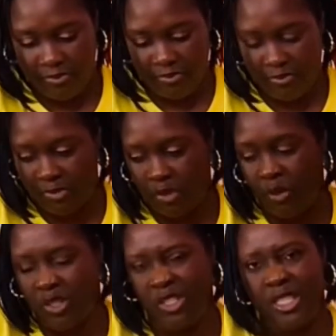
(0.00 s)
So we
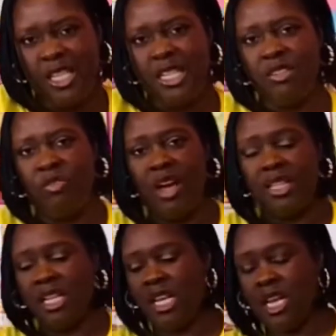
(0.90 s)
just need to find the
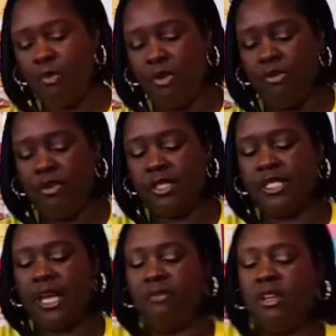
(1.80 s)
number for 7,
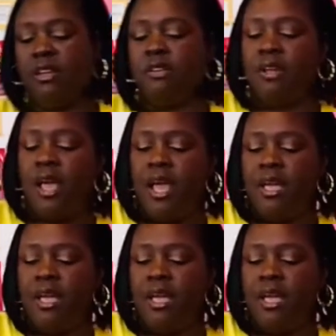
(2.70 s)
okay?